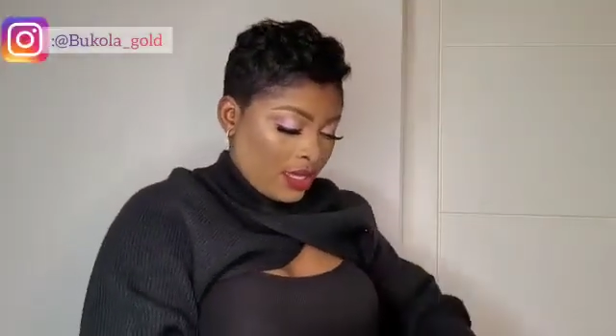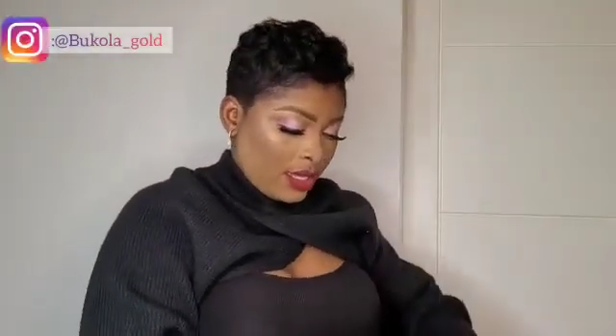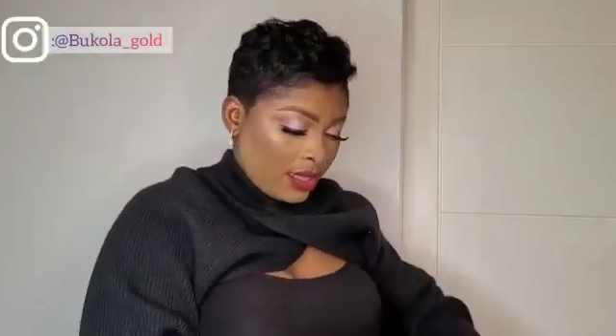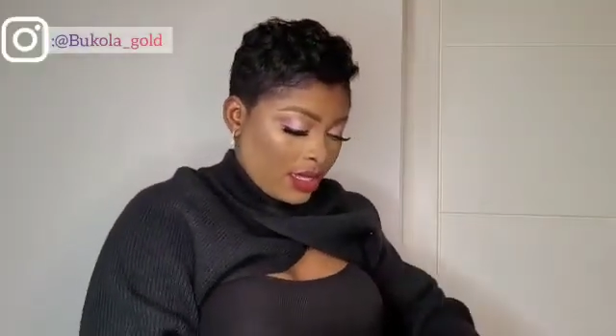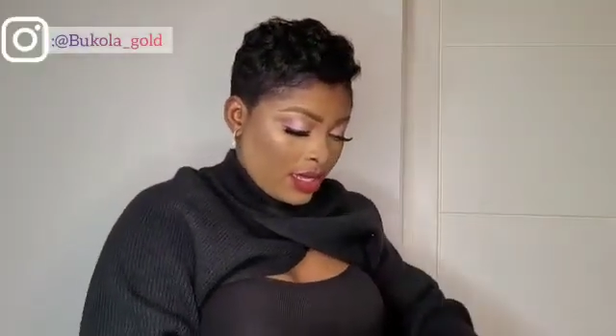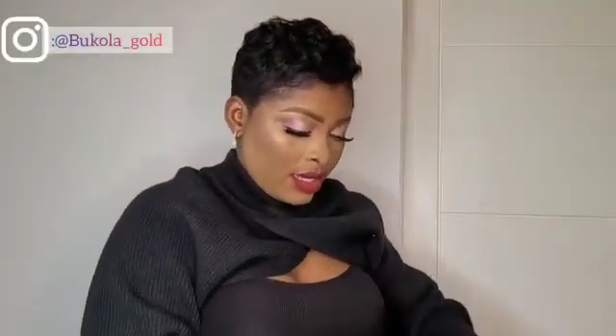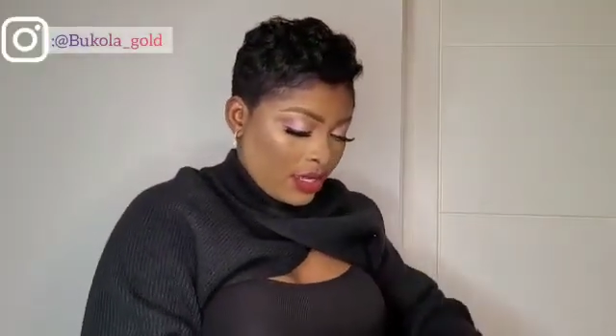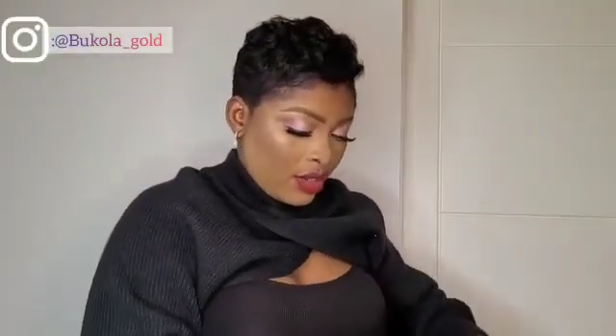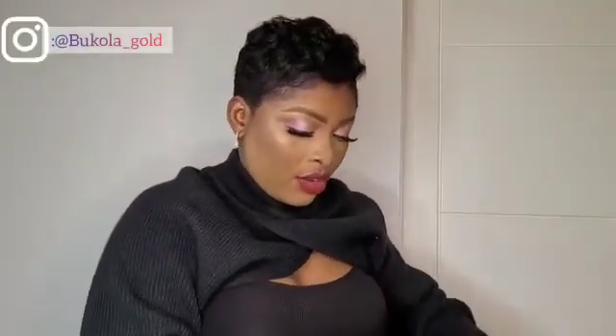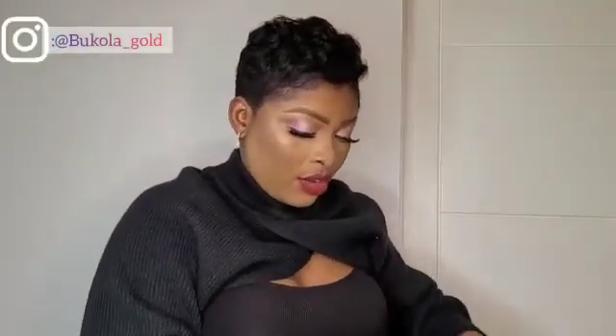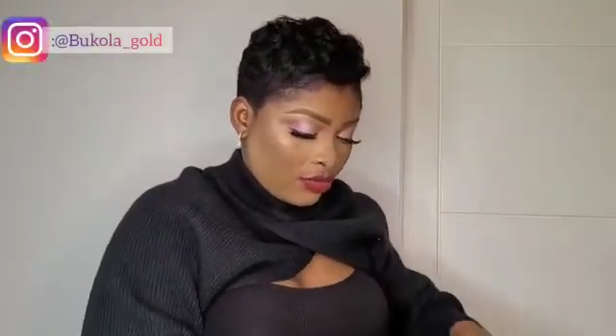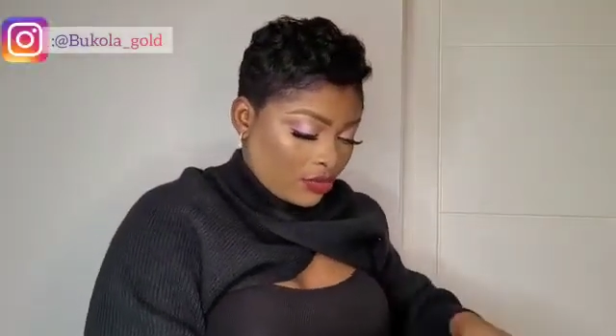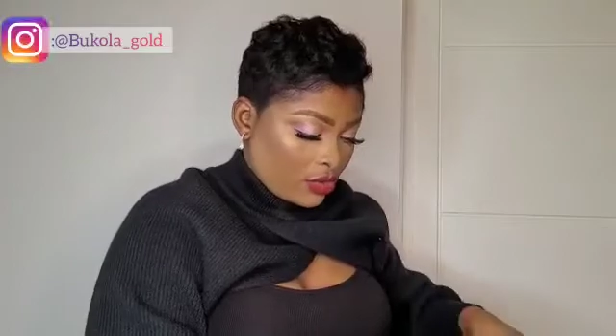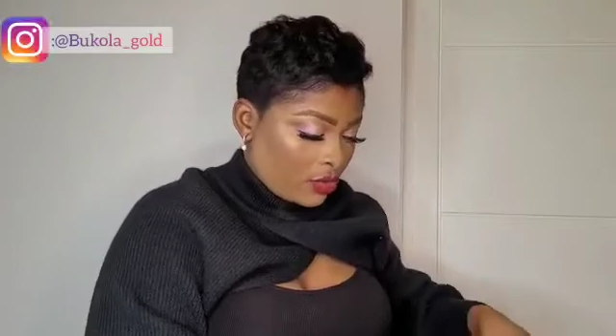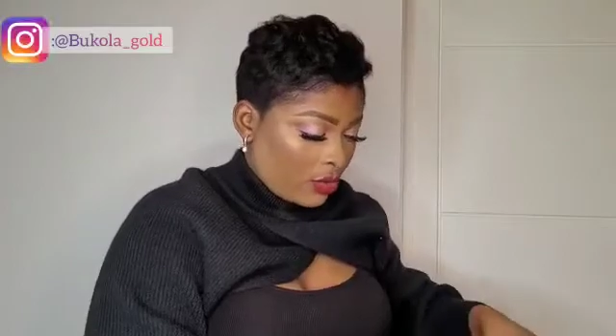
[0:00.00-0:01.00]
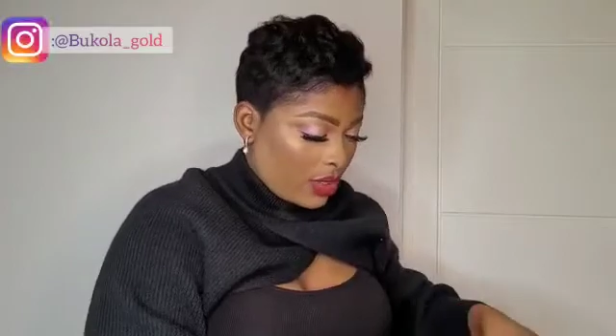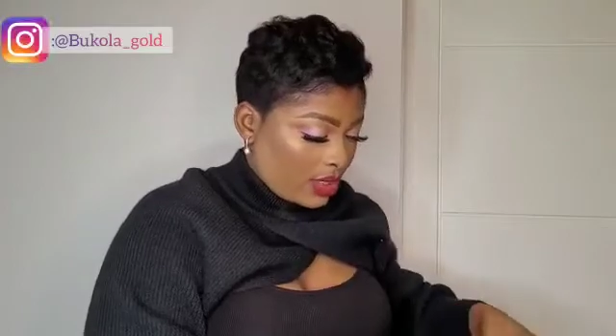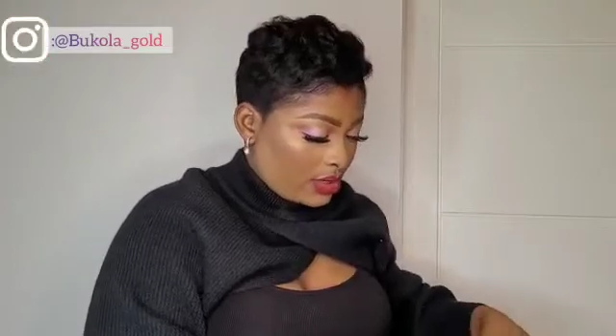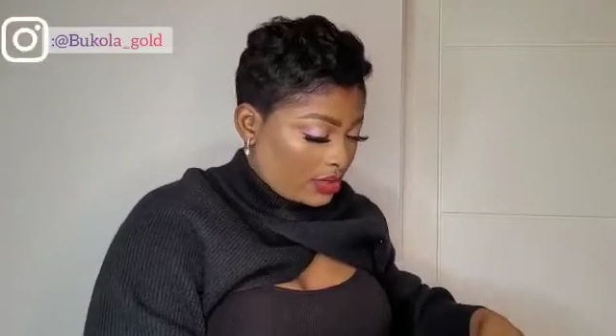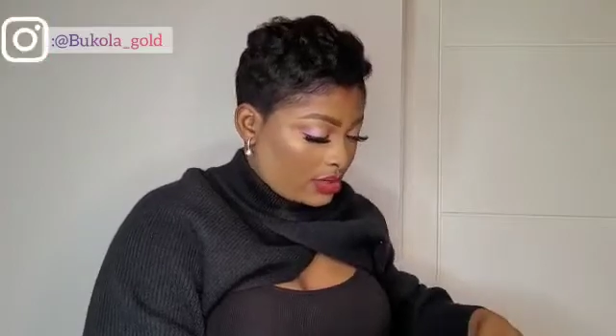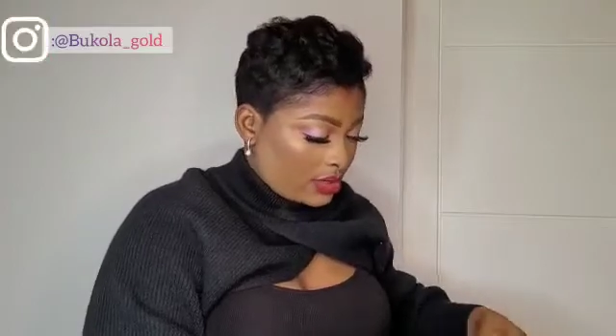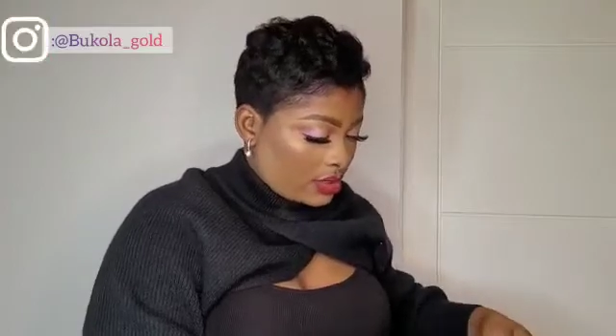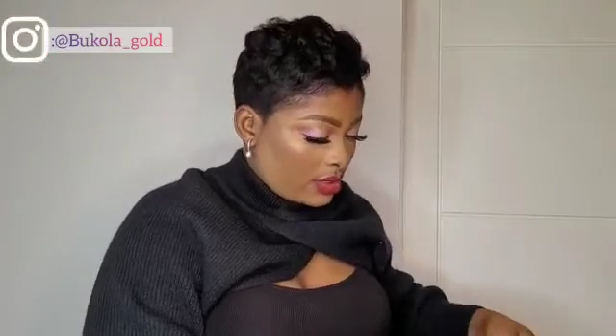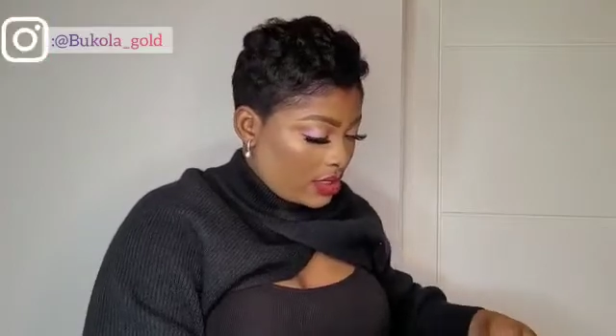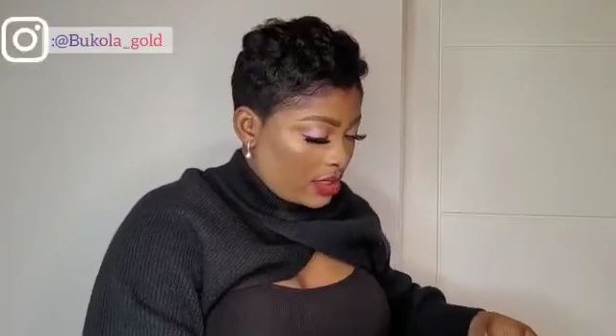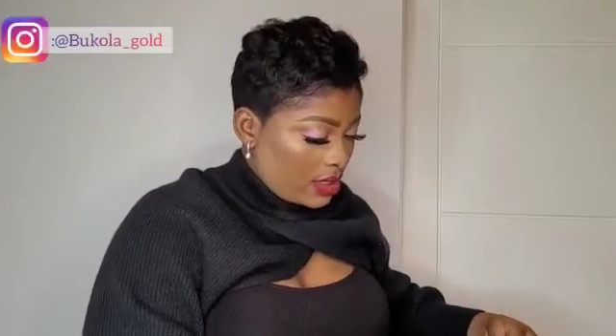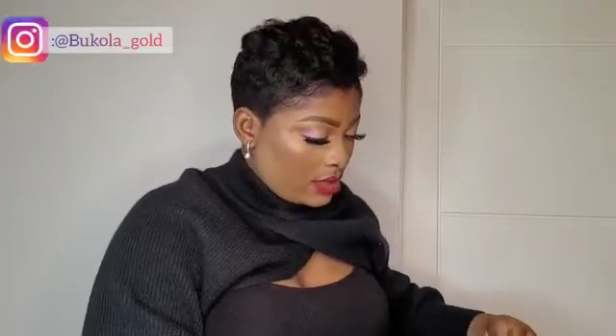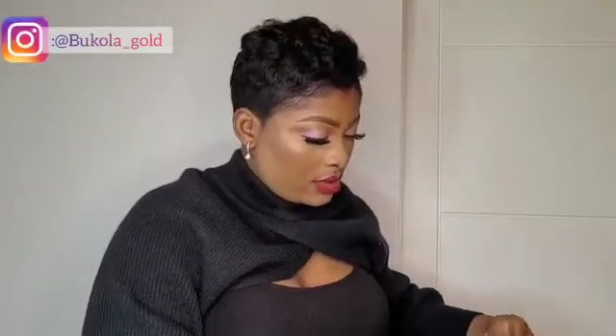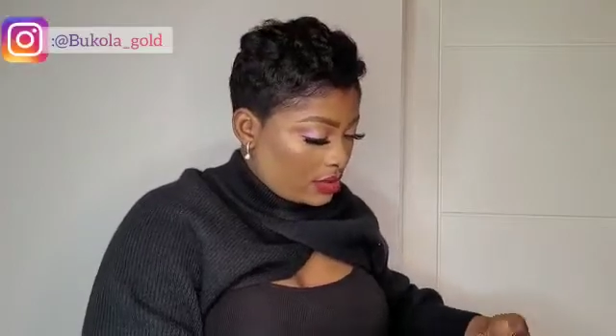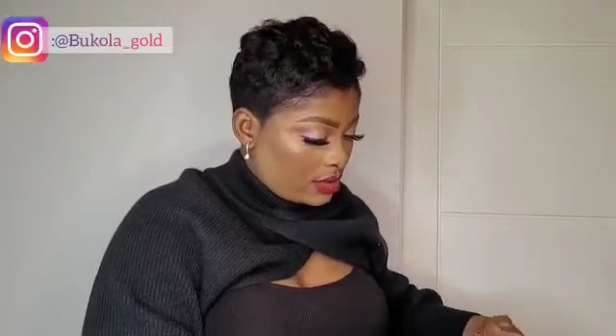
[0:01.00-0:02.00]
Then it comes with
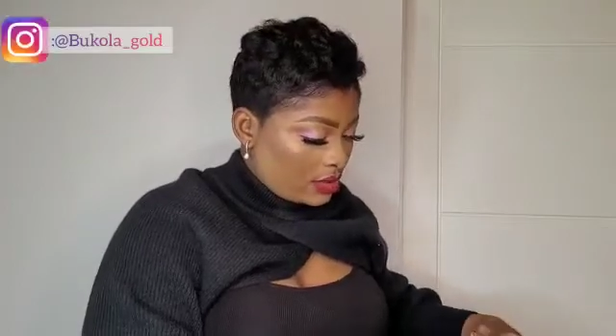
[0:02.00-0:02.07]
this.